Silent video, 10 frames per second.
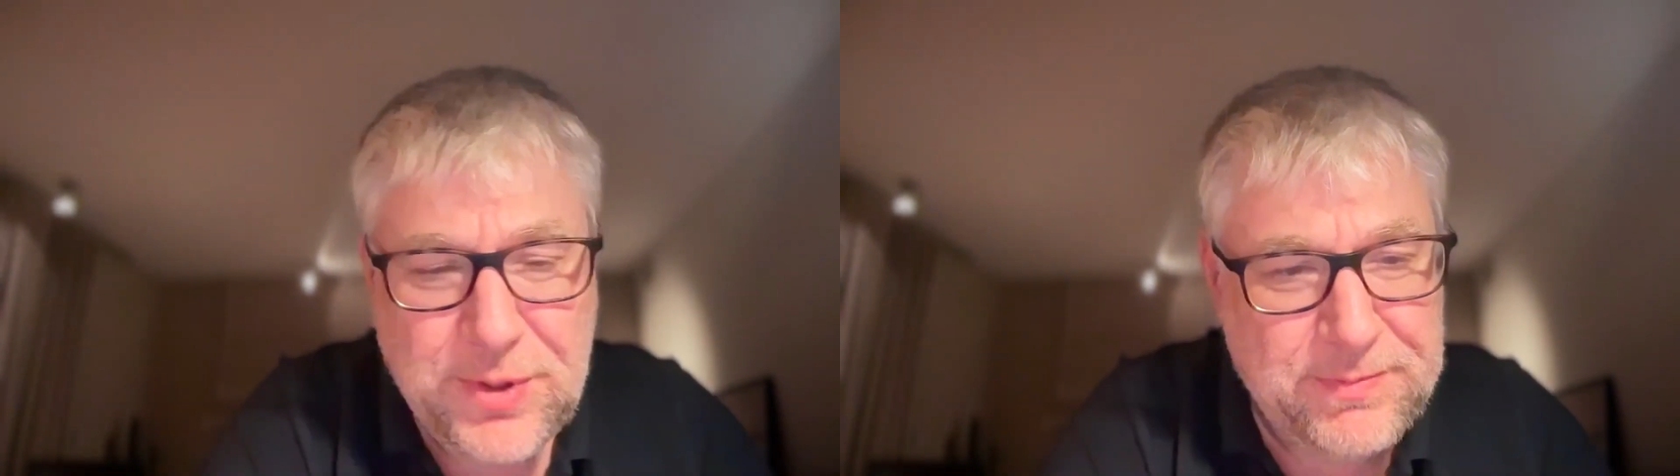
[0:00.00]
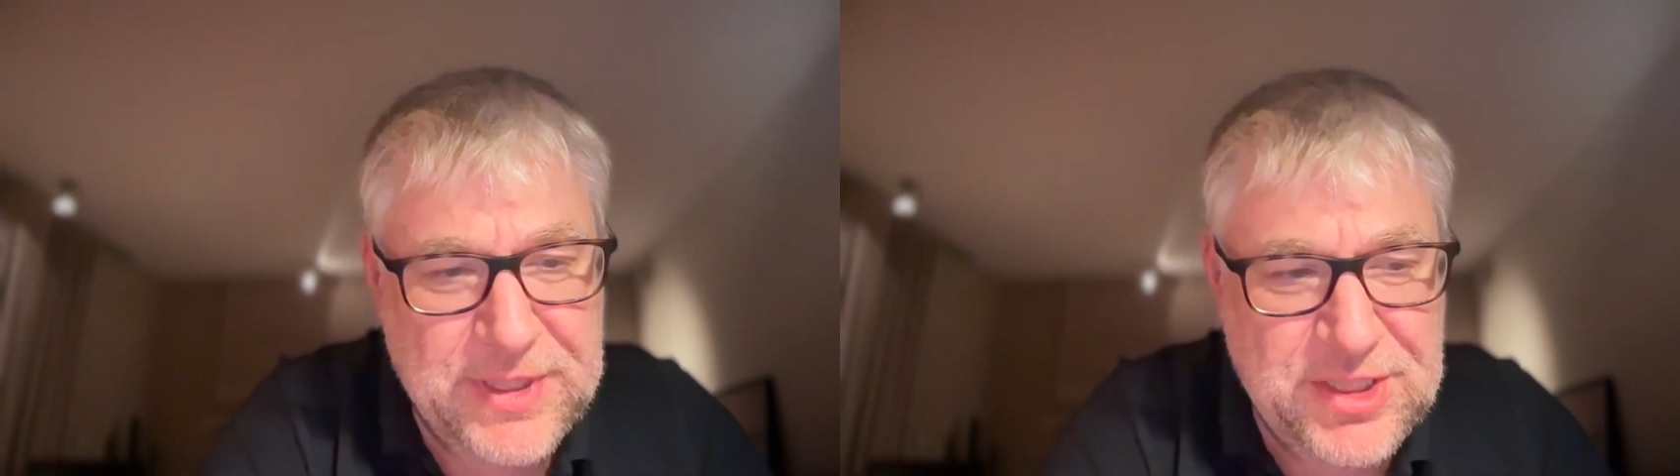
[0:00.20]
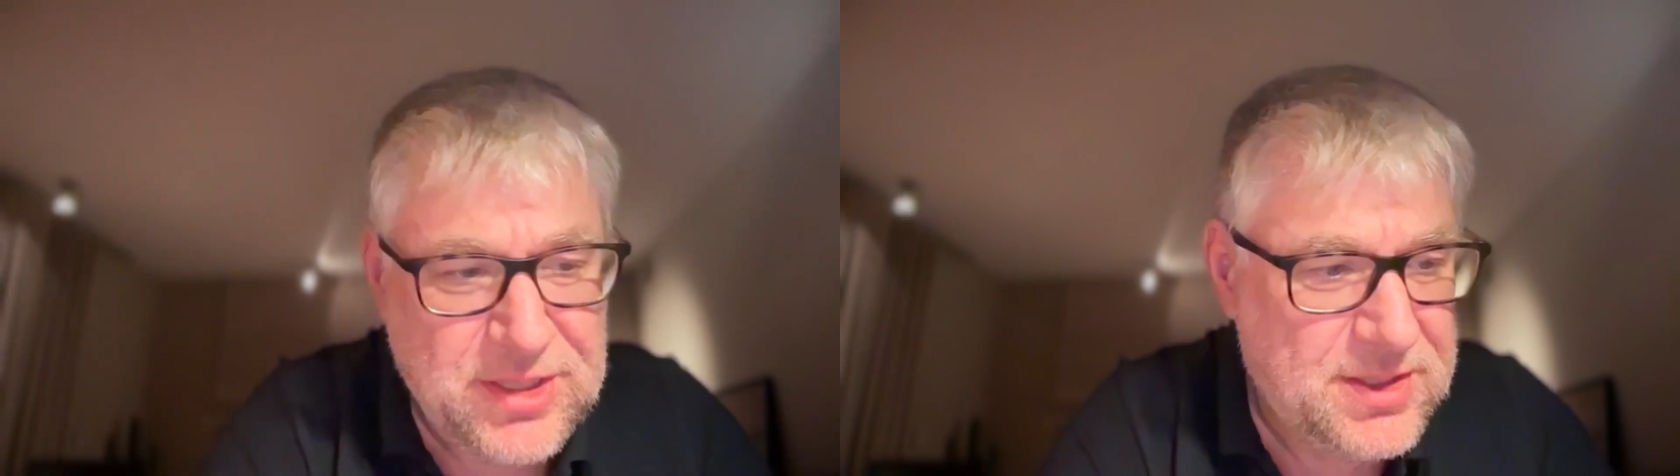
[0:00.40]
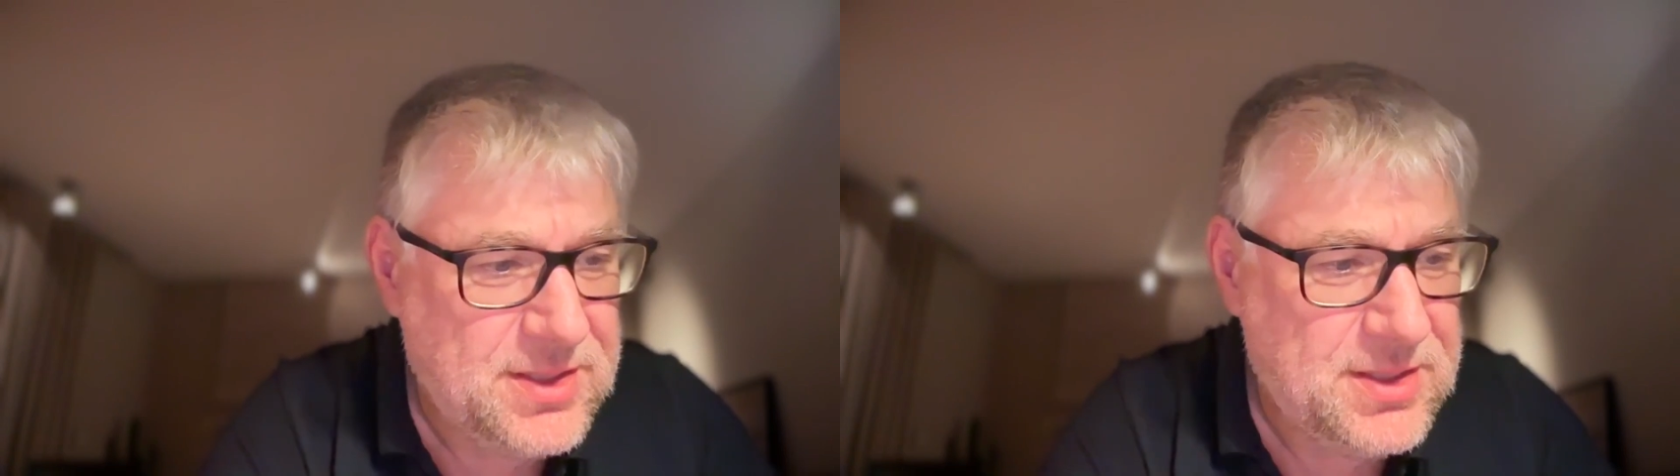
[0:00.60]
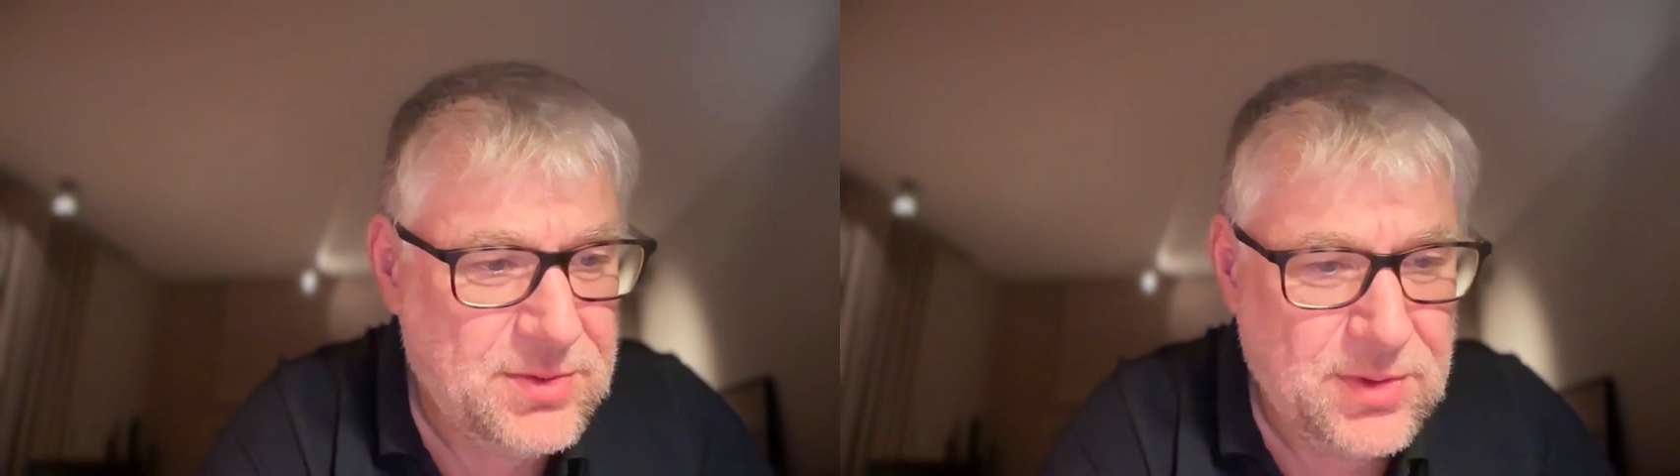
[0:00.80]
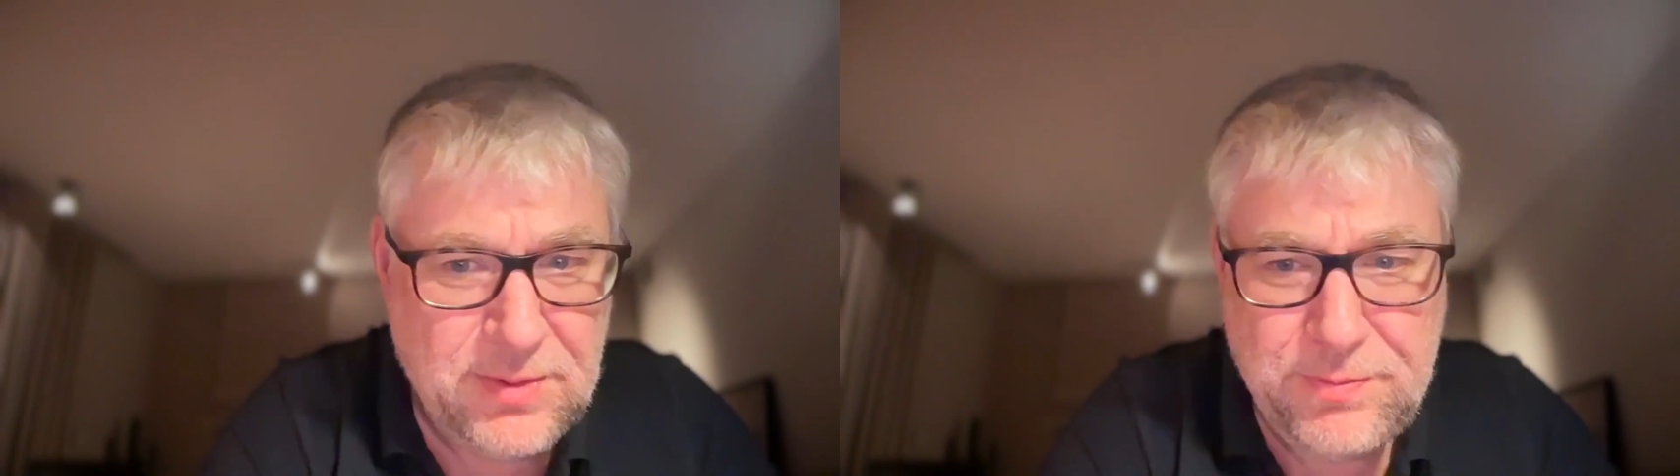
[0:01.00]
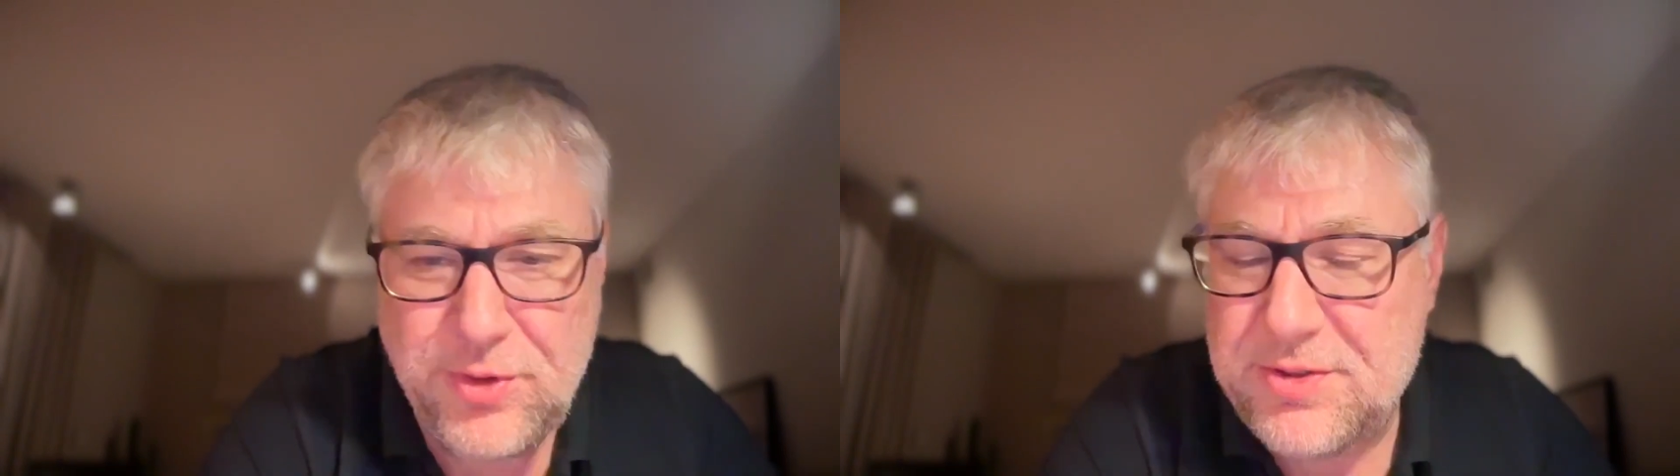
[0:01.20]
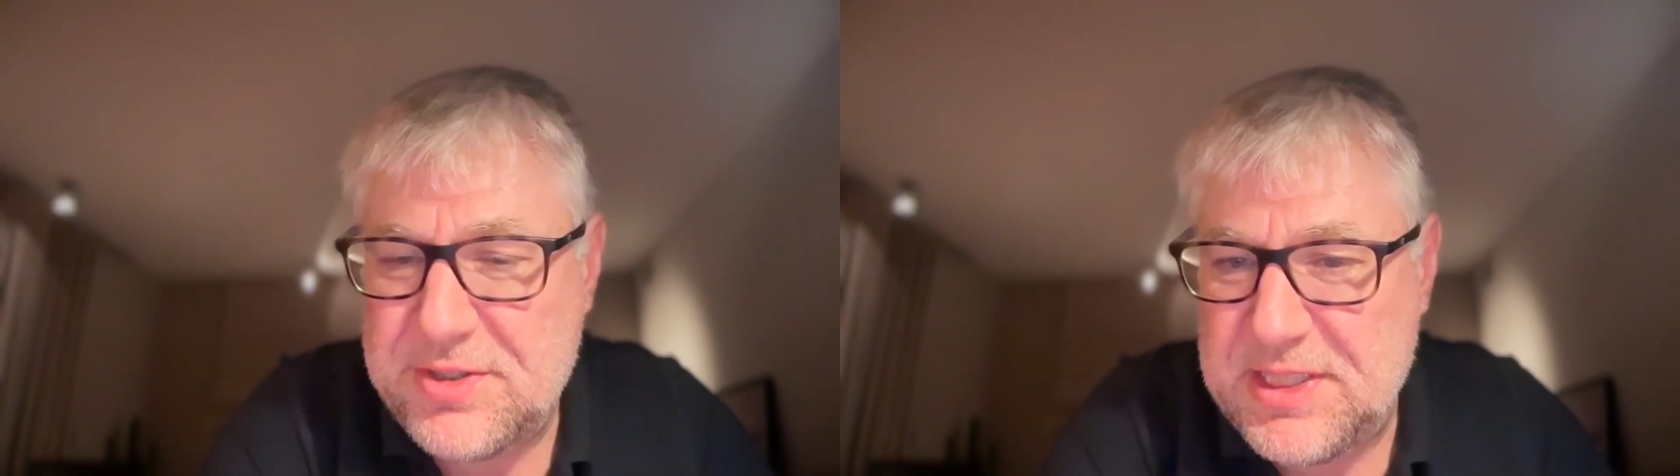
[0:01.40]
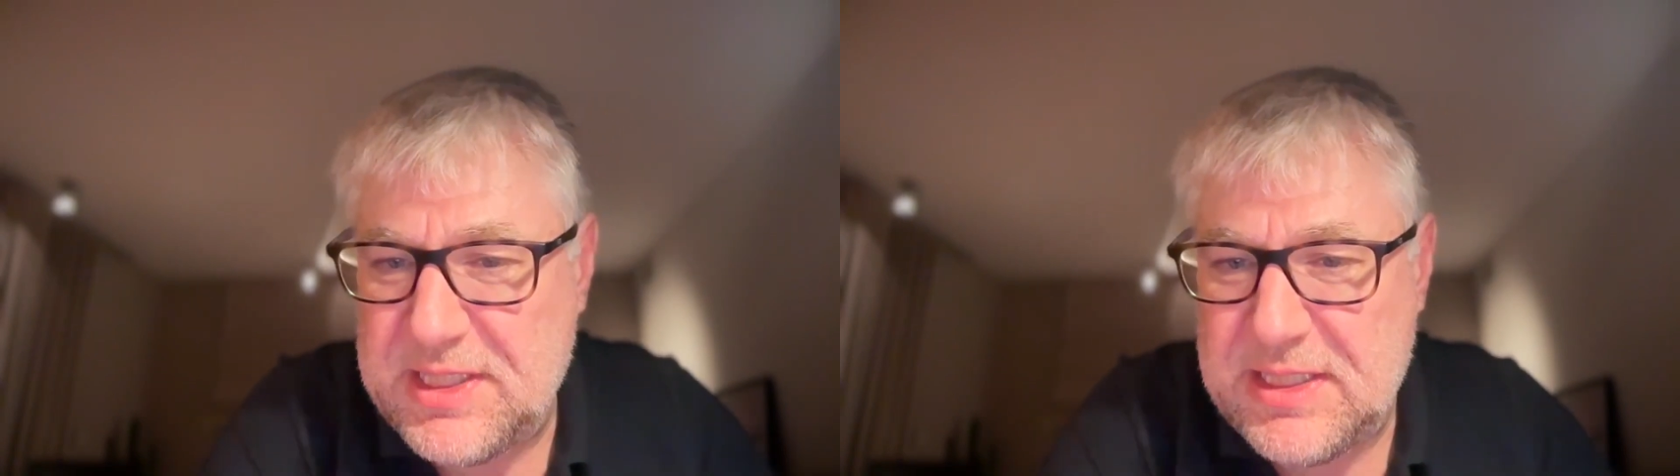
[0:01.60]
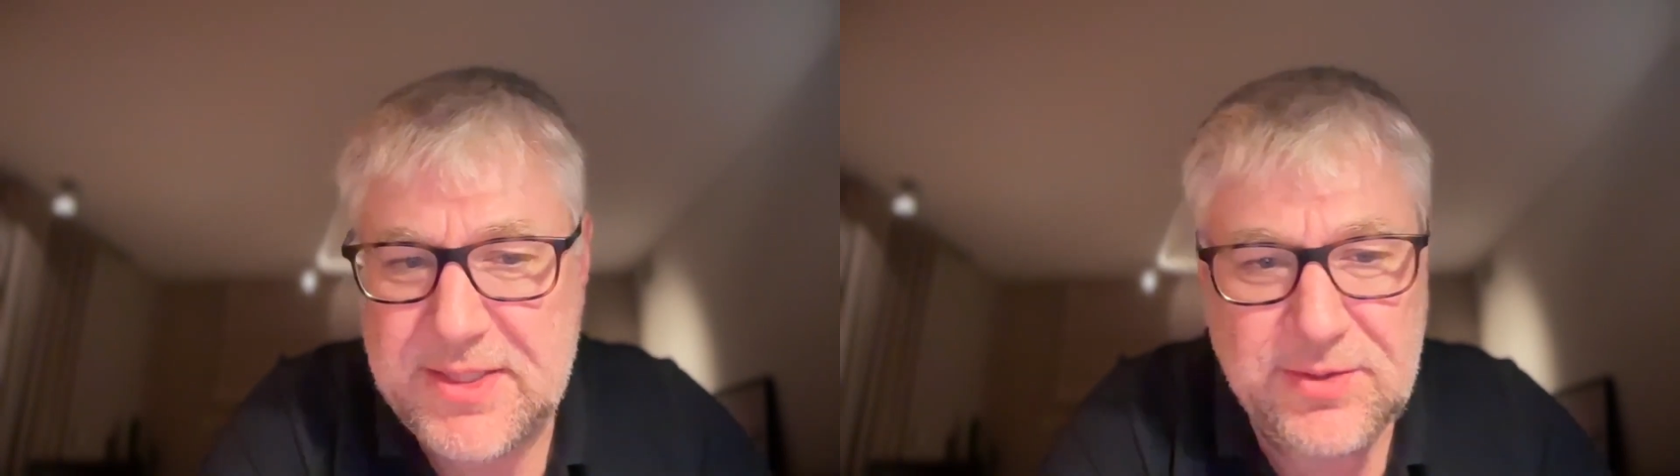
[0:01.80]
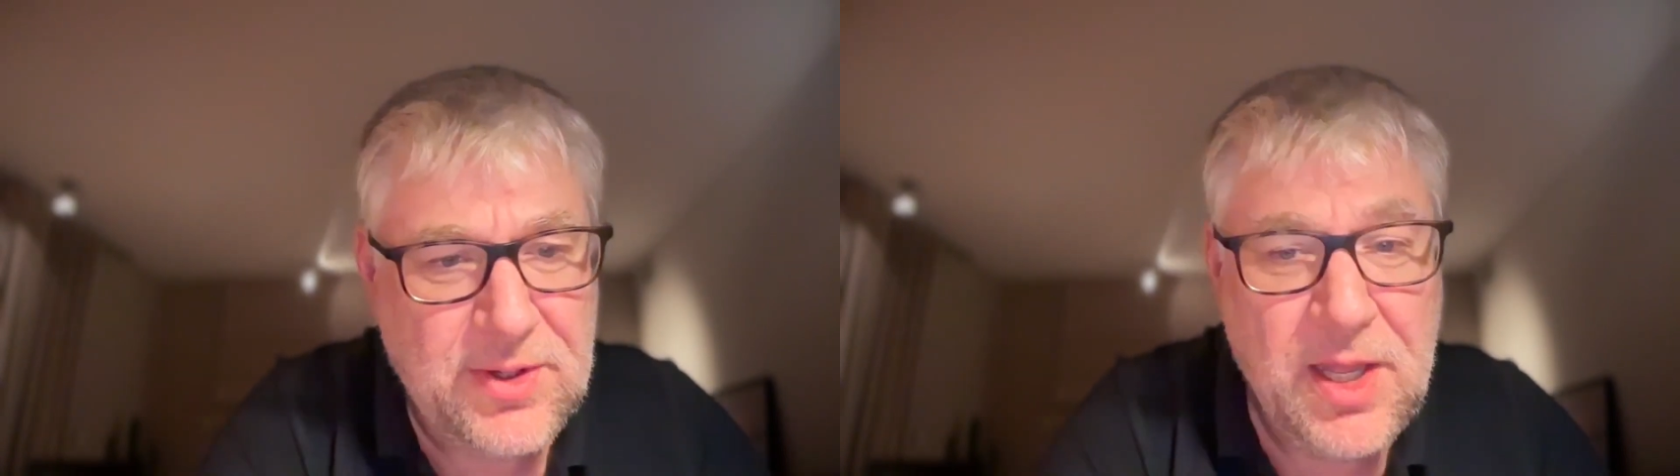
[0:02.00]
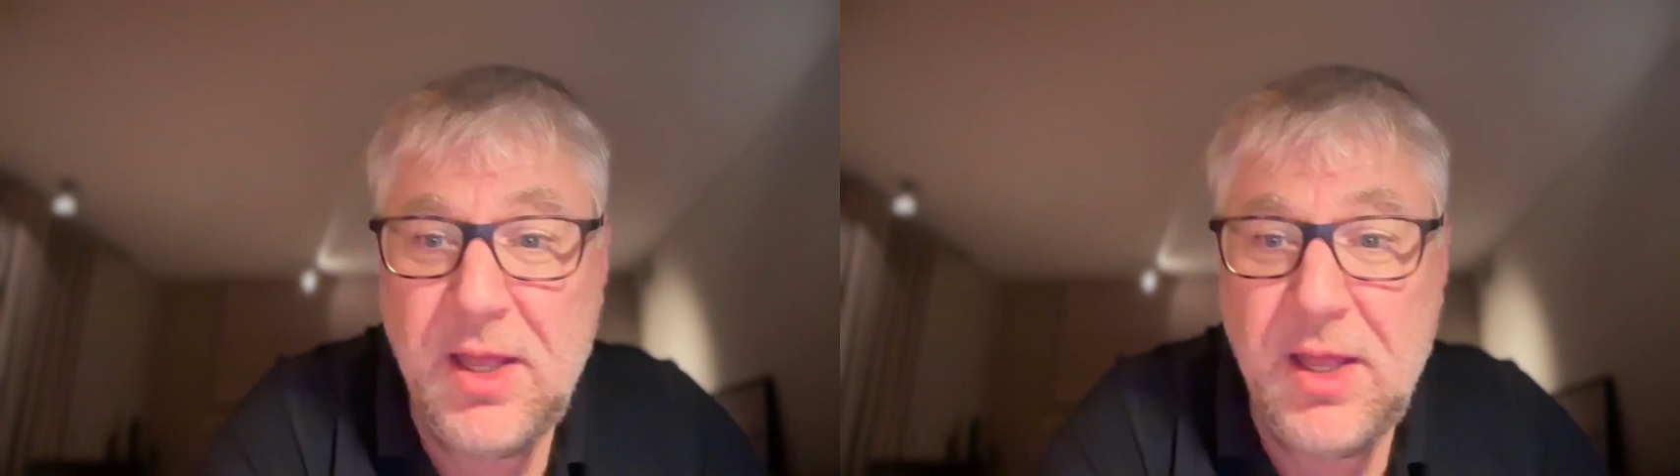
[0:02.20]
permissions or proxies or